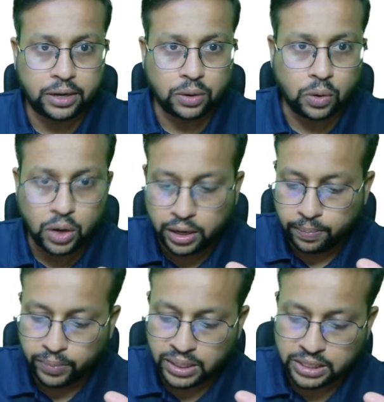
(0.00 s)
told,
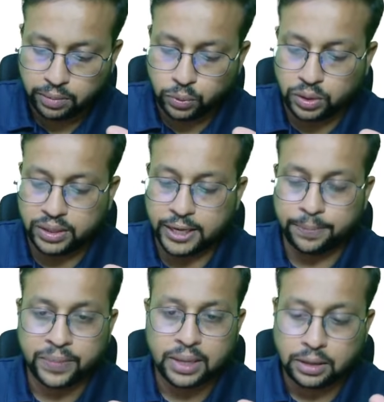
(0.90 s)
based upon their
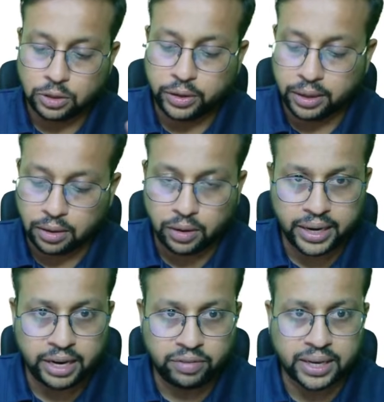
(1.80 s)
sodium
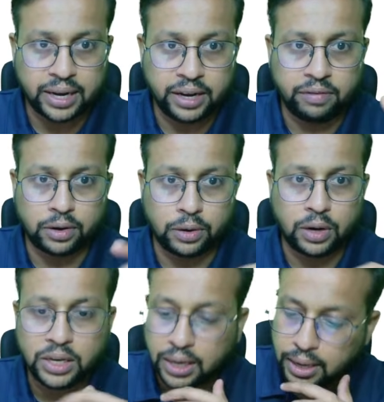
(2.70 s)
chloride, if they can live or not.